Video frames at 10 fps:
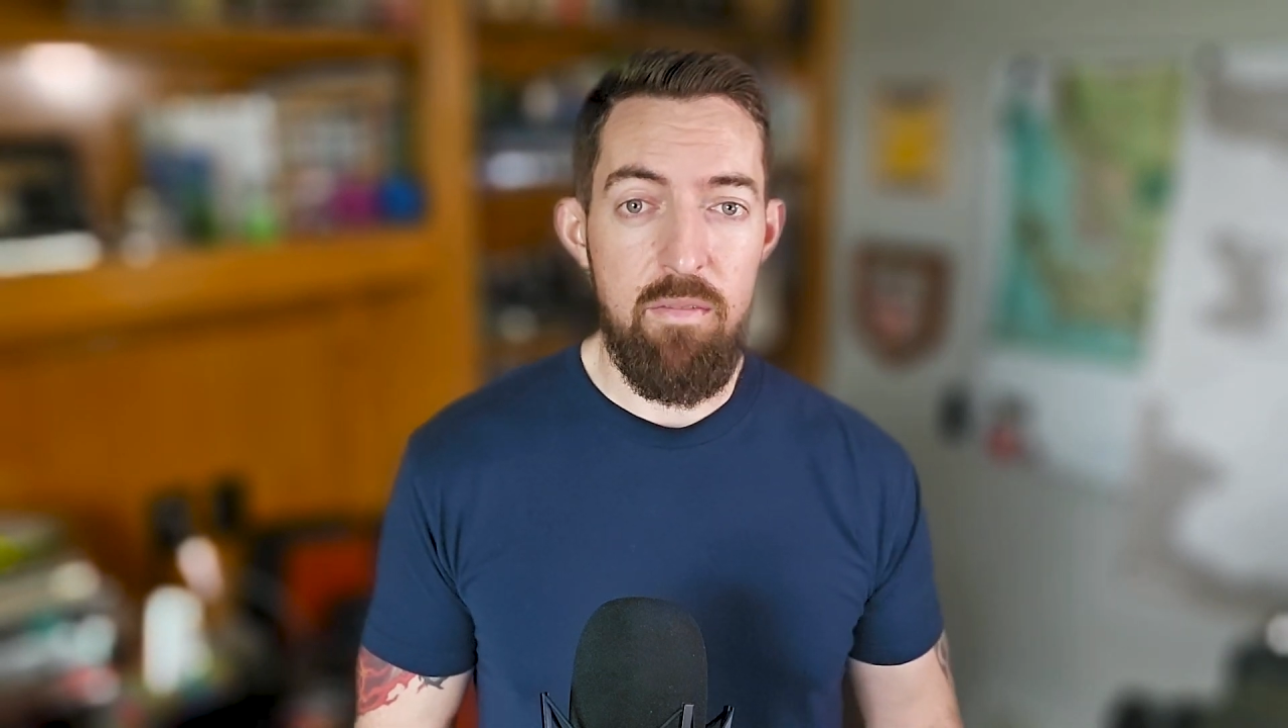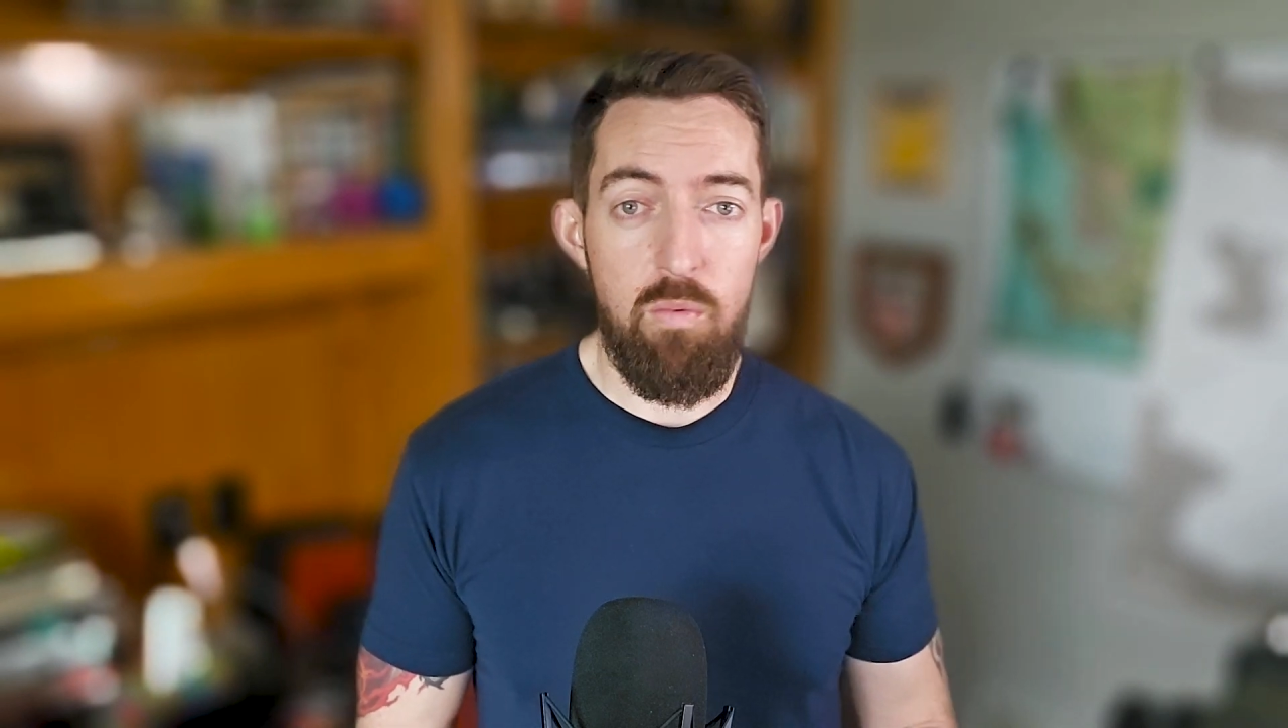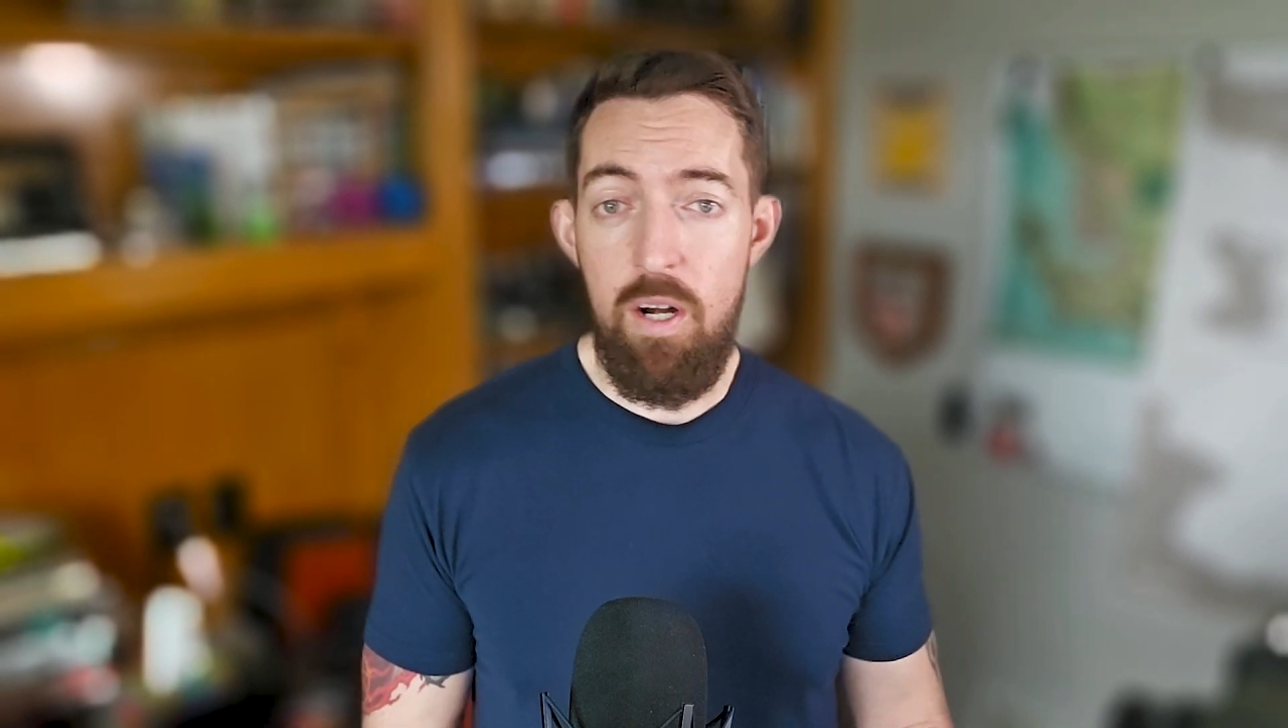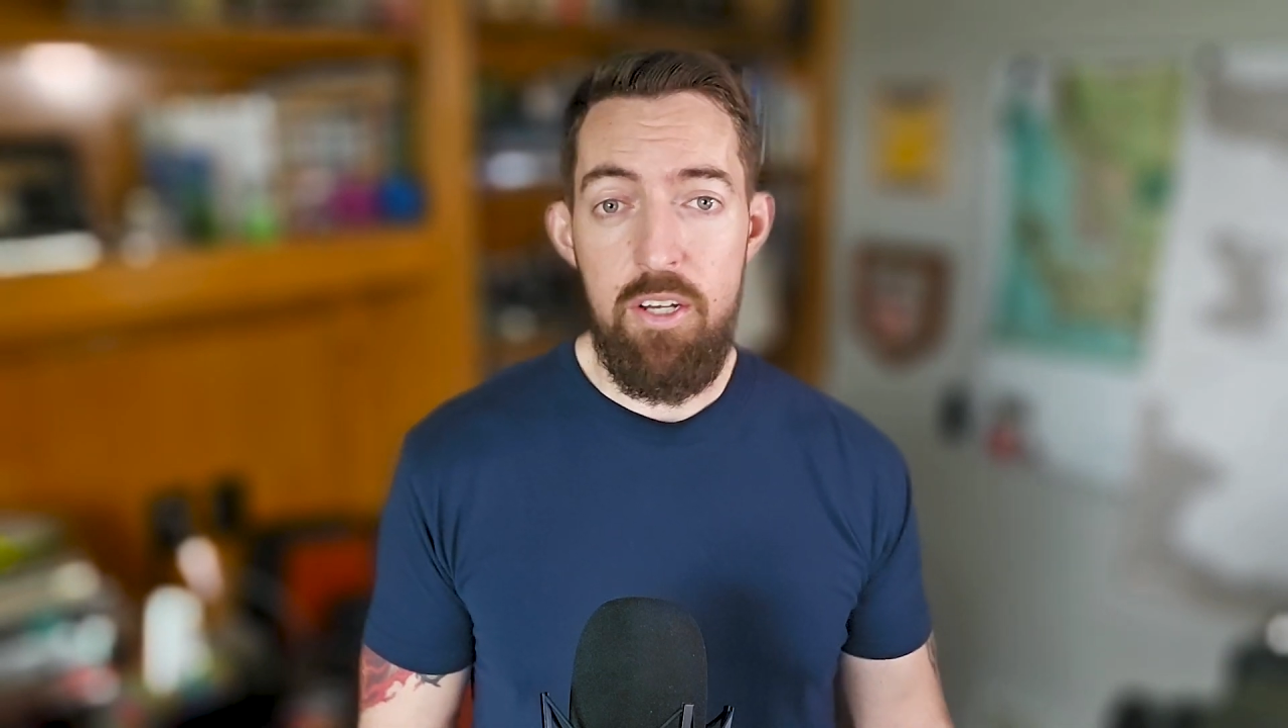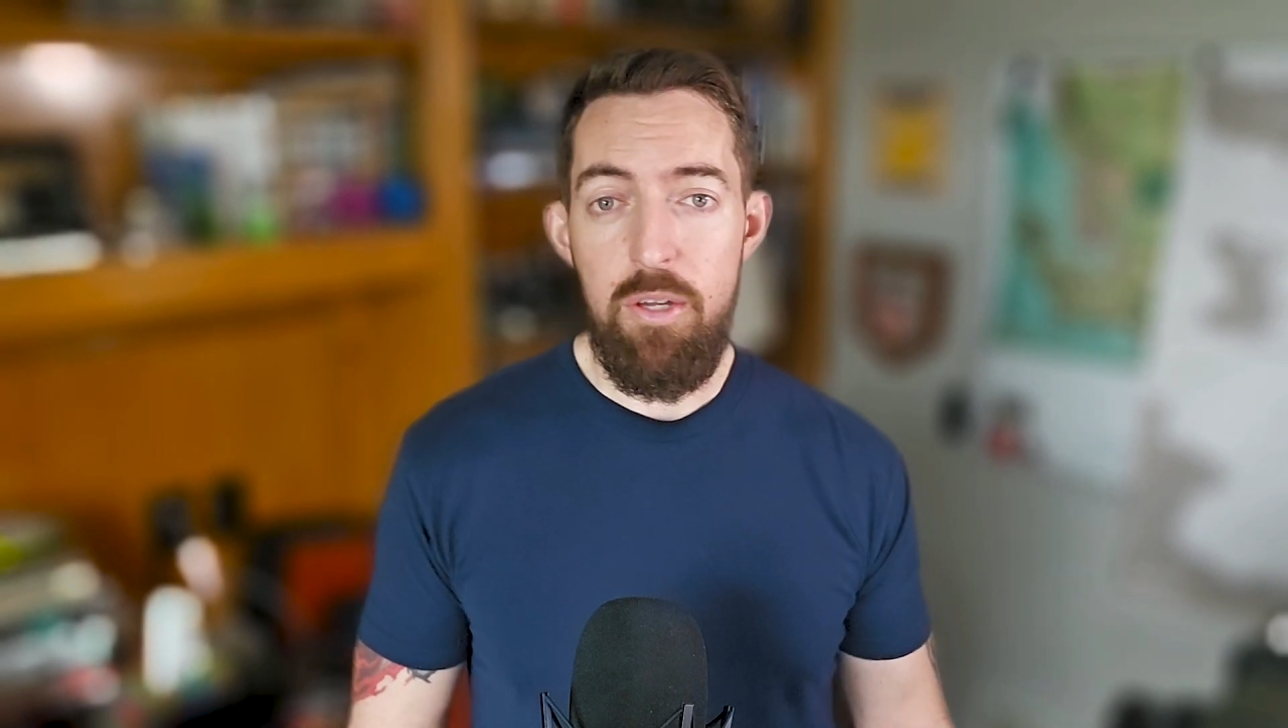of
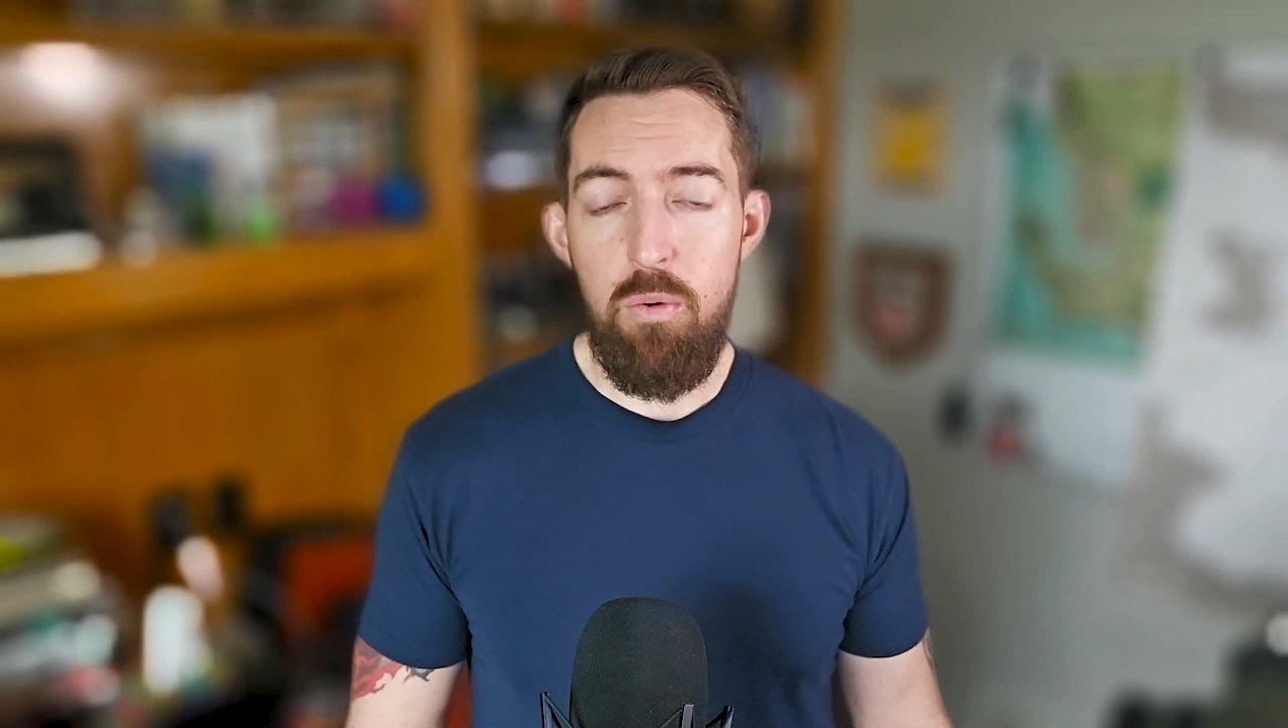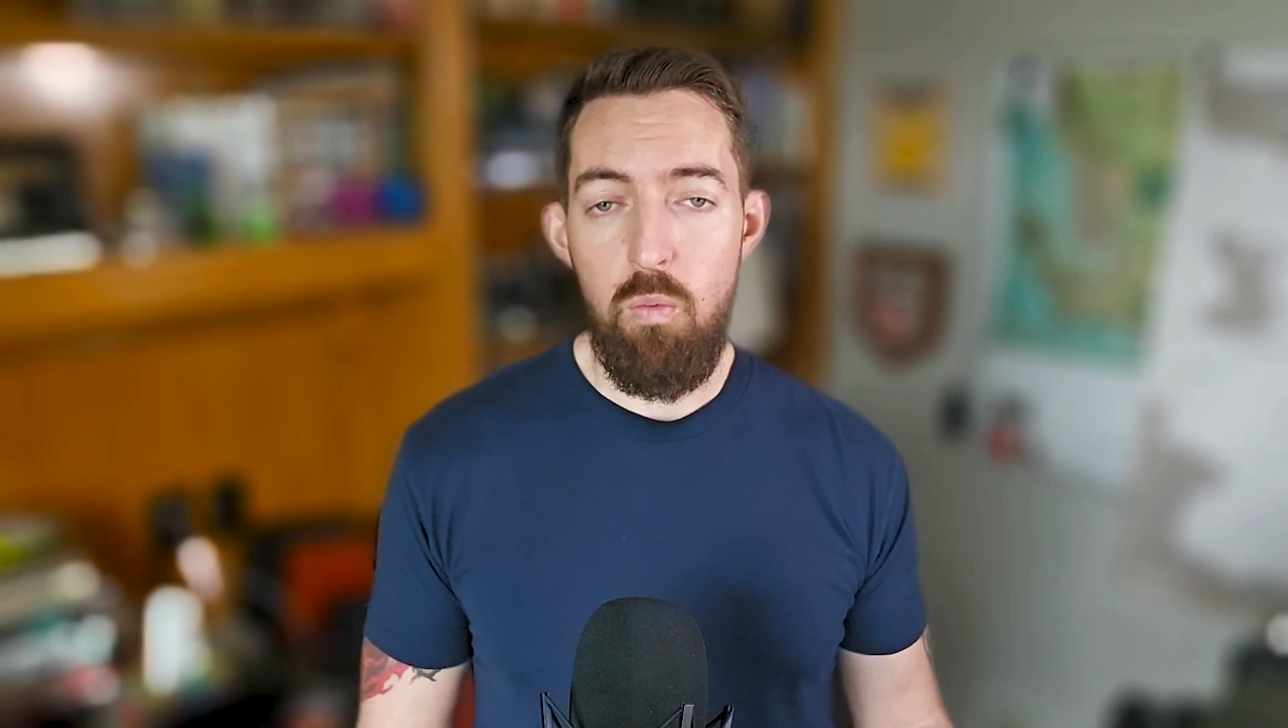where you